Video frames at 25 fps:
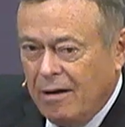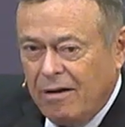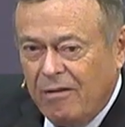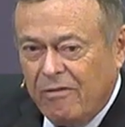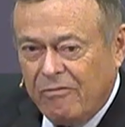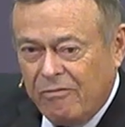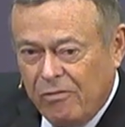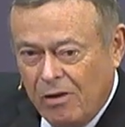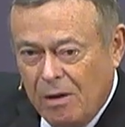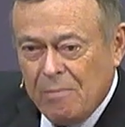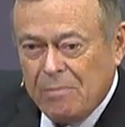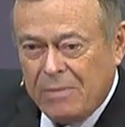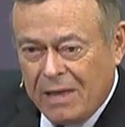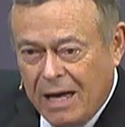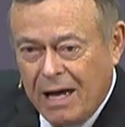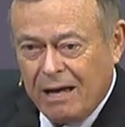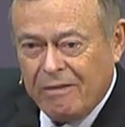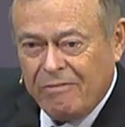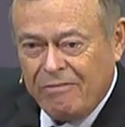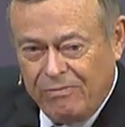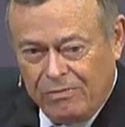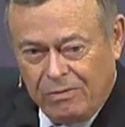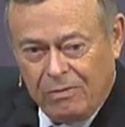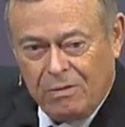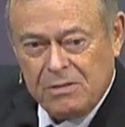from that
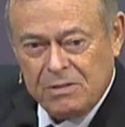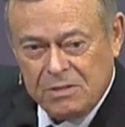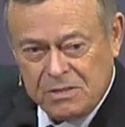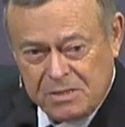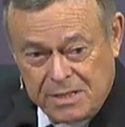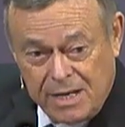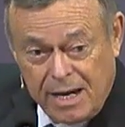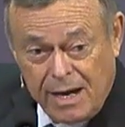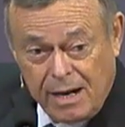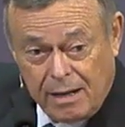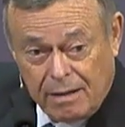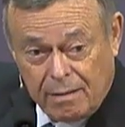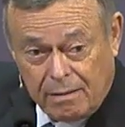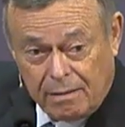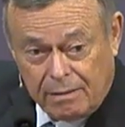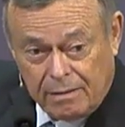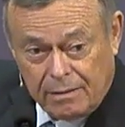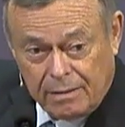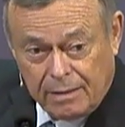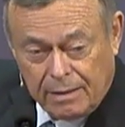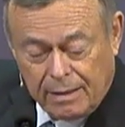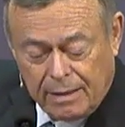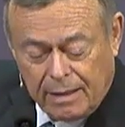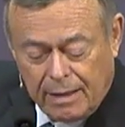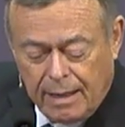first year.
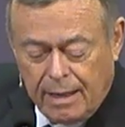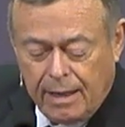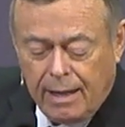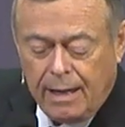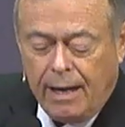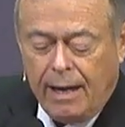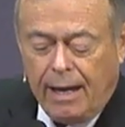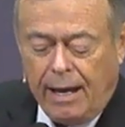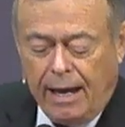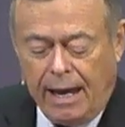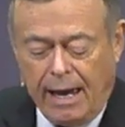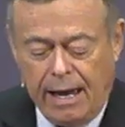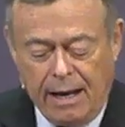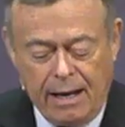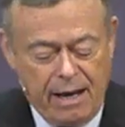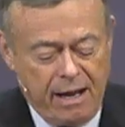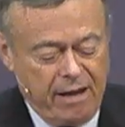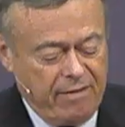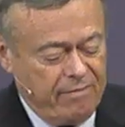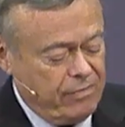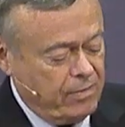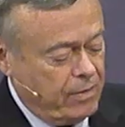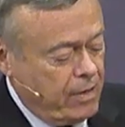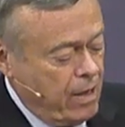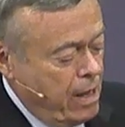And
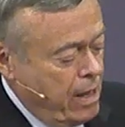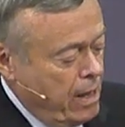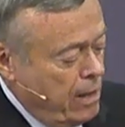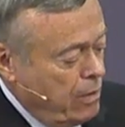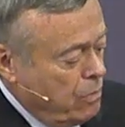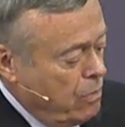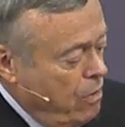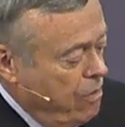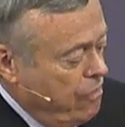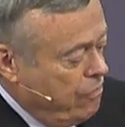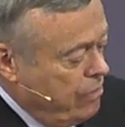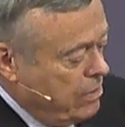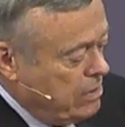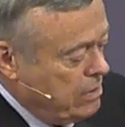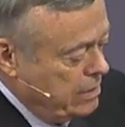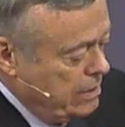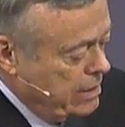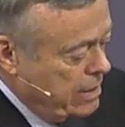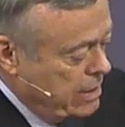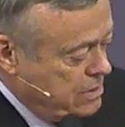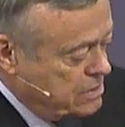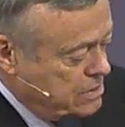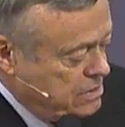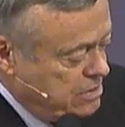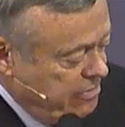I've gone over the
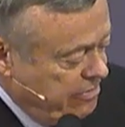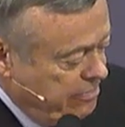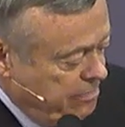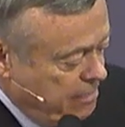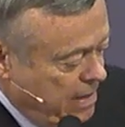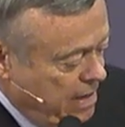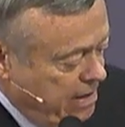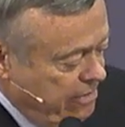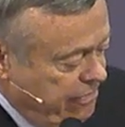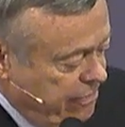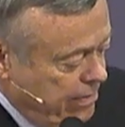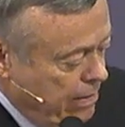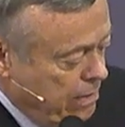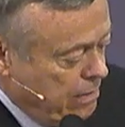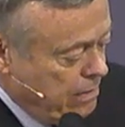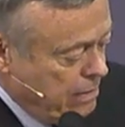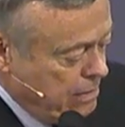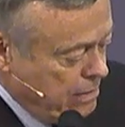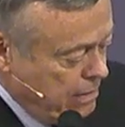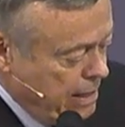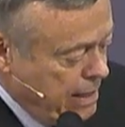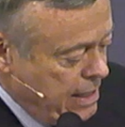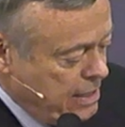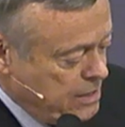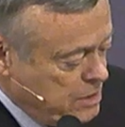list of my fellow
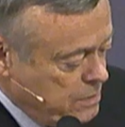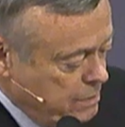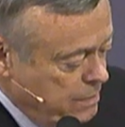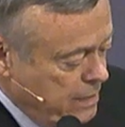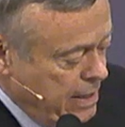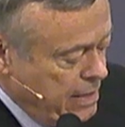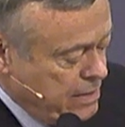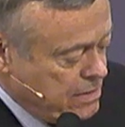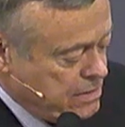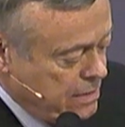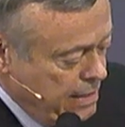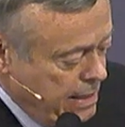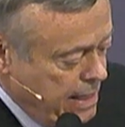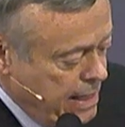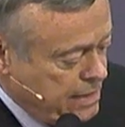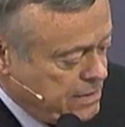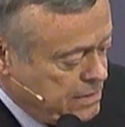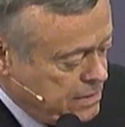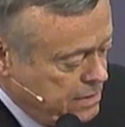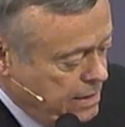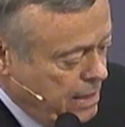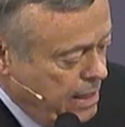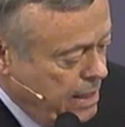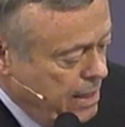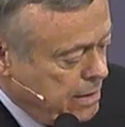classmates
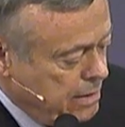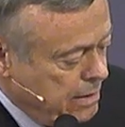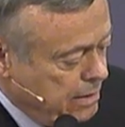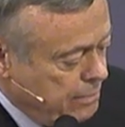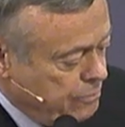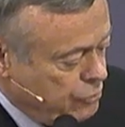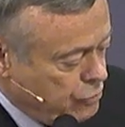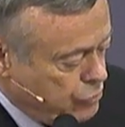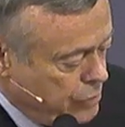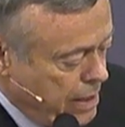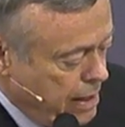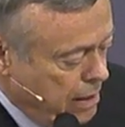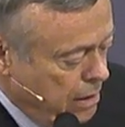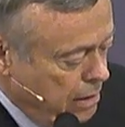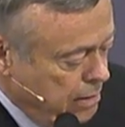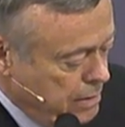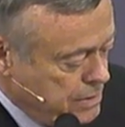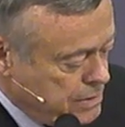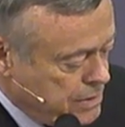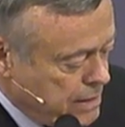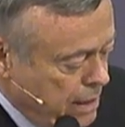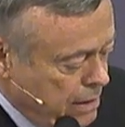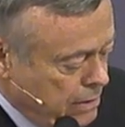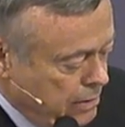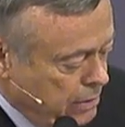last night in prayer
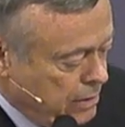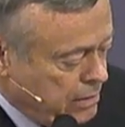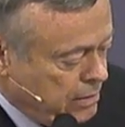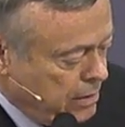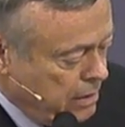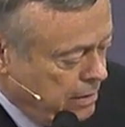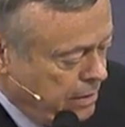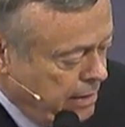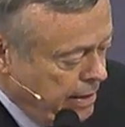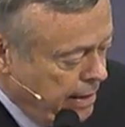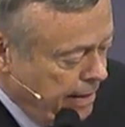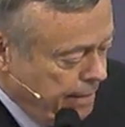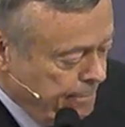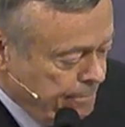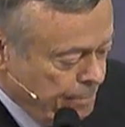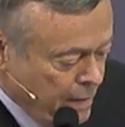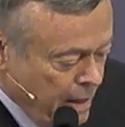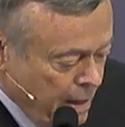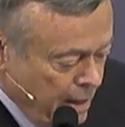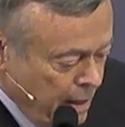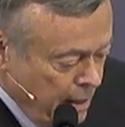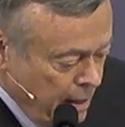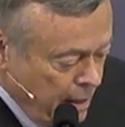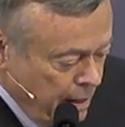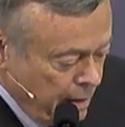as I looked at them.
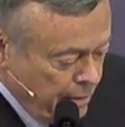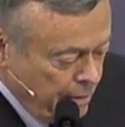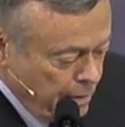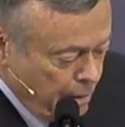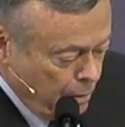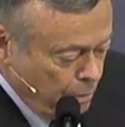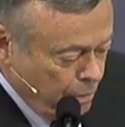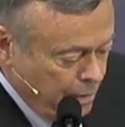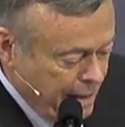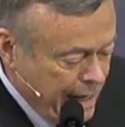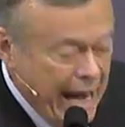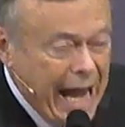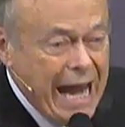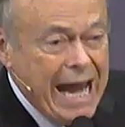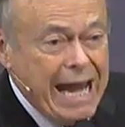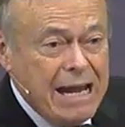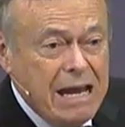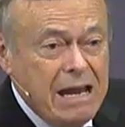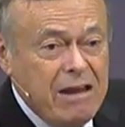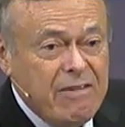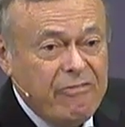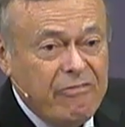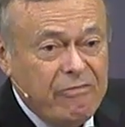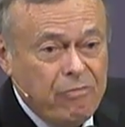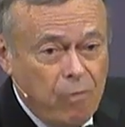There were
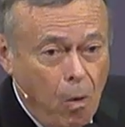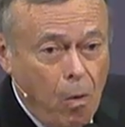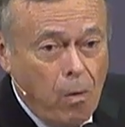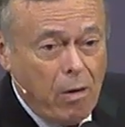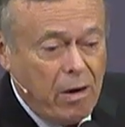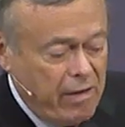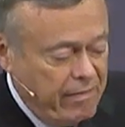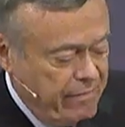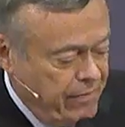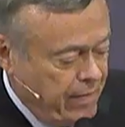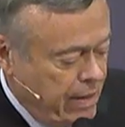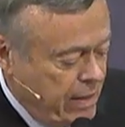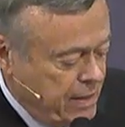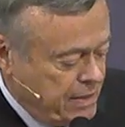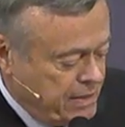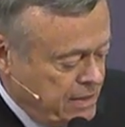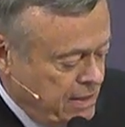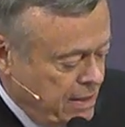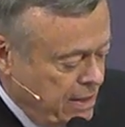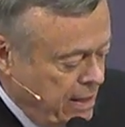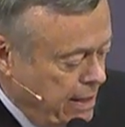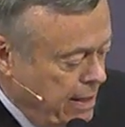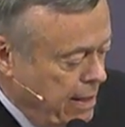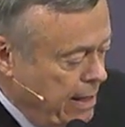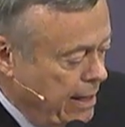84 of
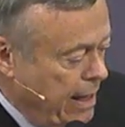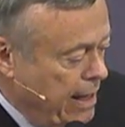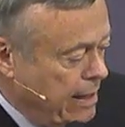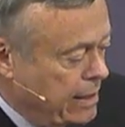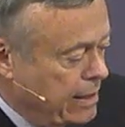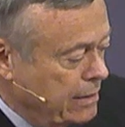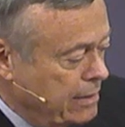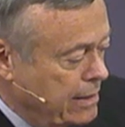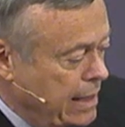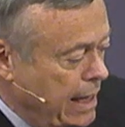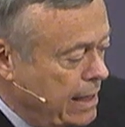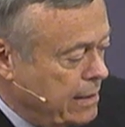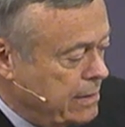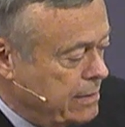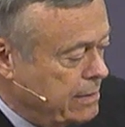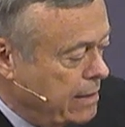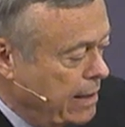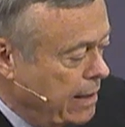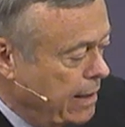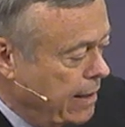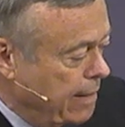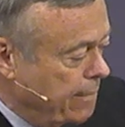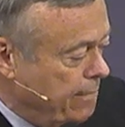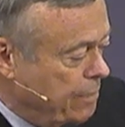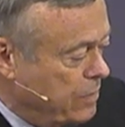us, and at that
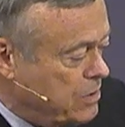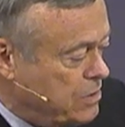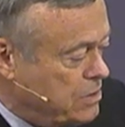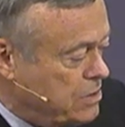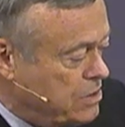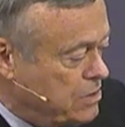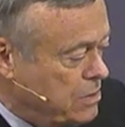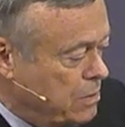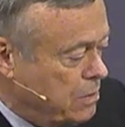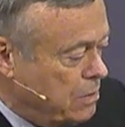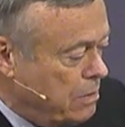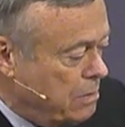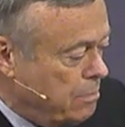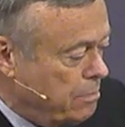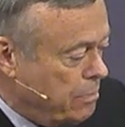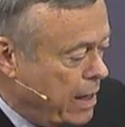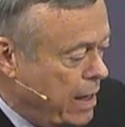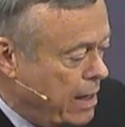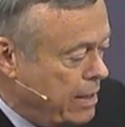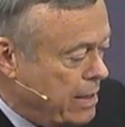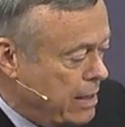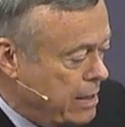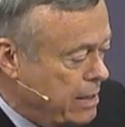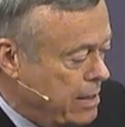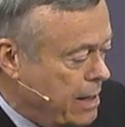time the student
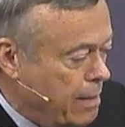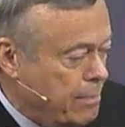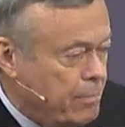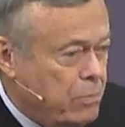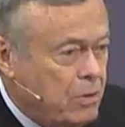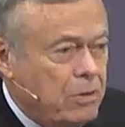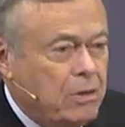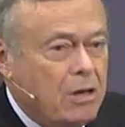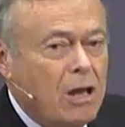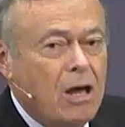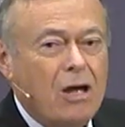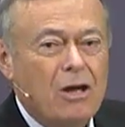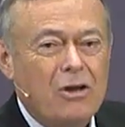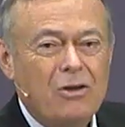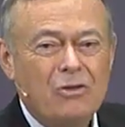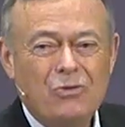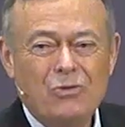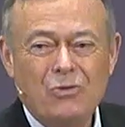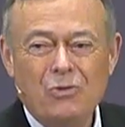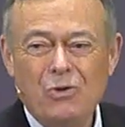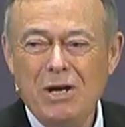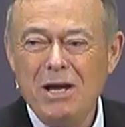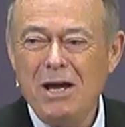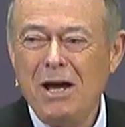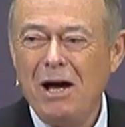body numbered
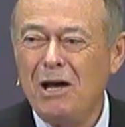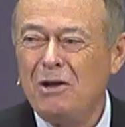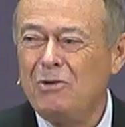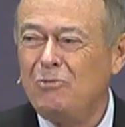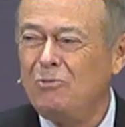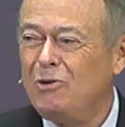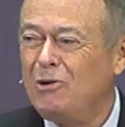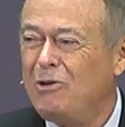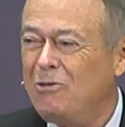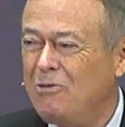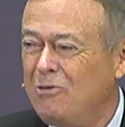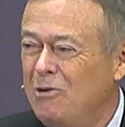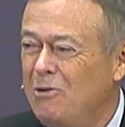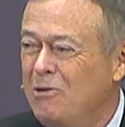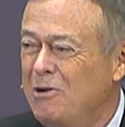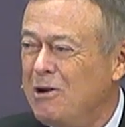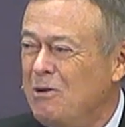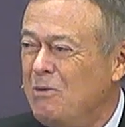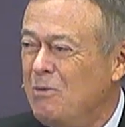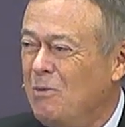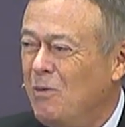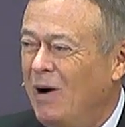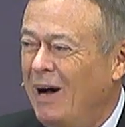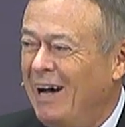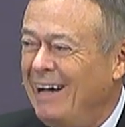
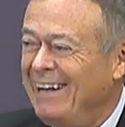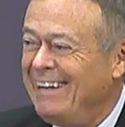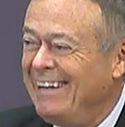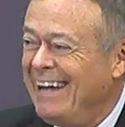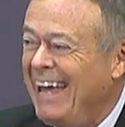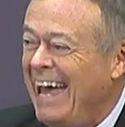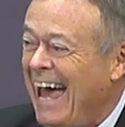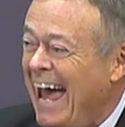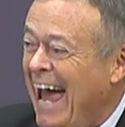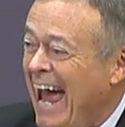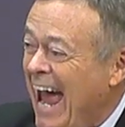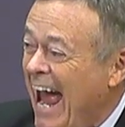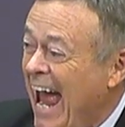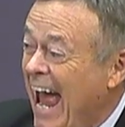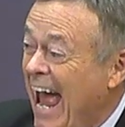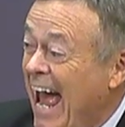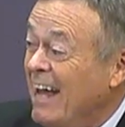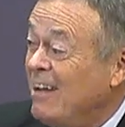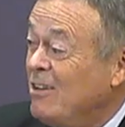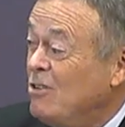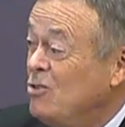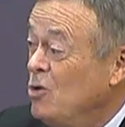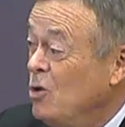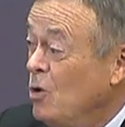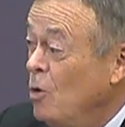331,
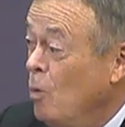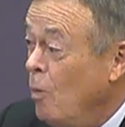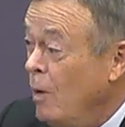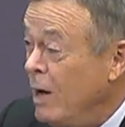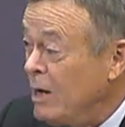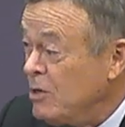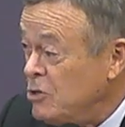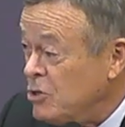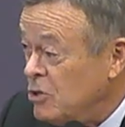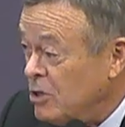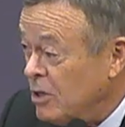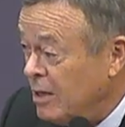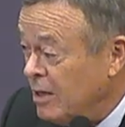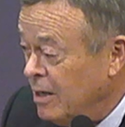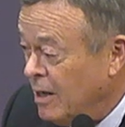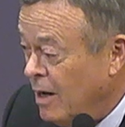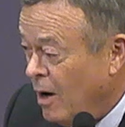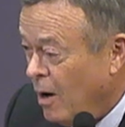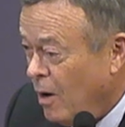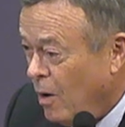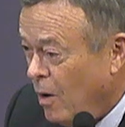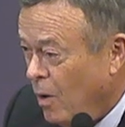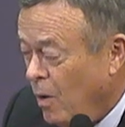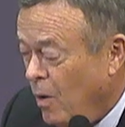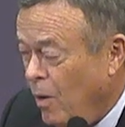and tuition,
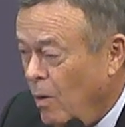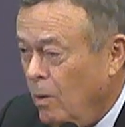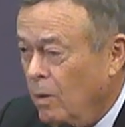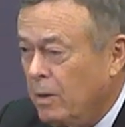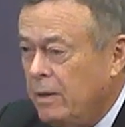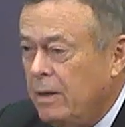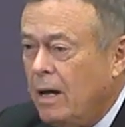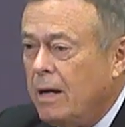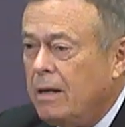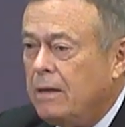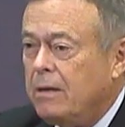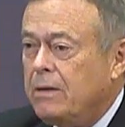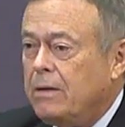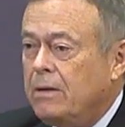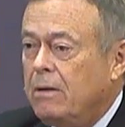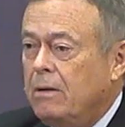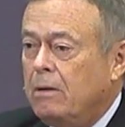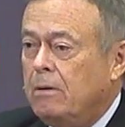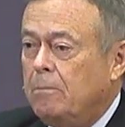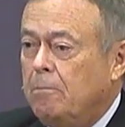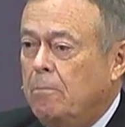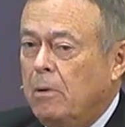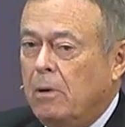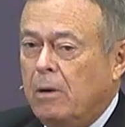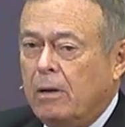hold on to
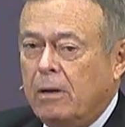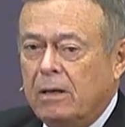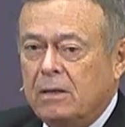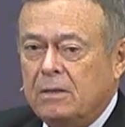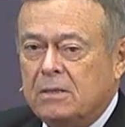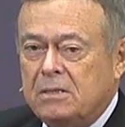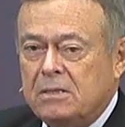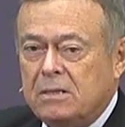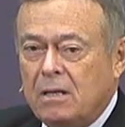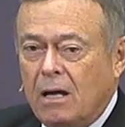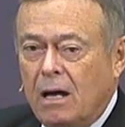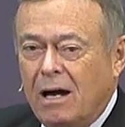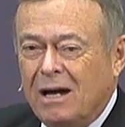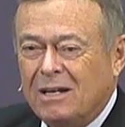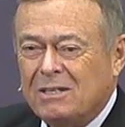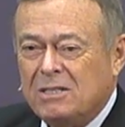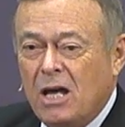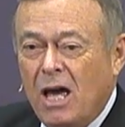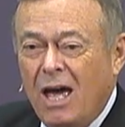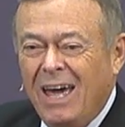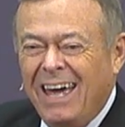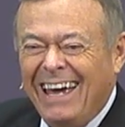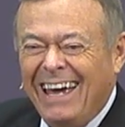your Birkenstocks,